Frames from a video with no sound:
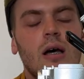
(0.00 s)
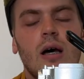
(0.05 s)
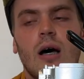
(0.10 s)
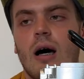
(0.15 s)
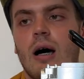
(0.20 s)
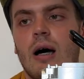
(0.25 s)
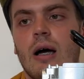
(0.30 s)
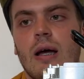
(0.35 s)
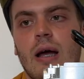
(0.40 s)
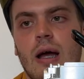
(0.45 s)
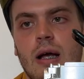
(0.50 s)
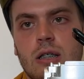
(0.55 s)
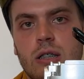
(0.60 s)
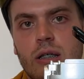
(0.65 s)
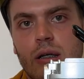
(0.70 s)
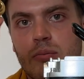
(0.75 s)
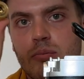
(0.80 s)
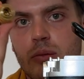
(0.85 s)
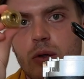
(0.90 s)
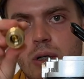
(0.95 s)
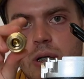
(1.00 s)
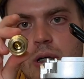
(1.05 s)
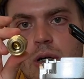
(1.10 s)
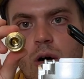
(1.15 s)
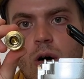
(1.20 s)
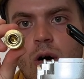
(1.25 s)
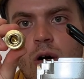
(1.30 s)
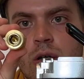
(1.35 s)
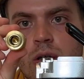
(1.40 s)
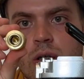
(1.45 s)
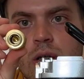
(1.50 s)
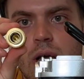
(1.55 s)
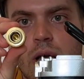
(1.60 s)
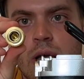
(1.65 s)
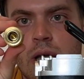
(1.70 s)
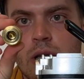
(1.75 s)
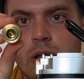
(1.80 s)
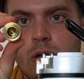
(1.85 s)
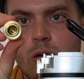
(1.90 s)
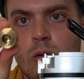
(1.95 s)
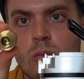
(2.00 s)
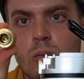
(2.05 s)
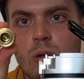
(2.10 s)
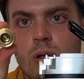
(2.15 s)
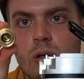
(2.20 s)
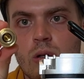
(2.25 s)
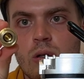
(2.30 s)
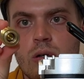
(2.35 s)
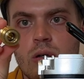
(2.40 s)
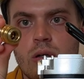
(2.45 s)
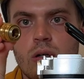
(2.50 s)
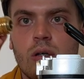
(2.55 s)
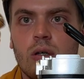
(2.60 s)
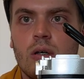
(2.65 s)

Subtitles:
I actually am putting on a normal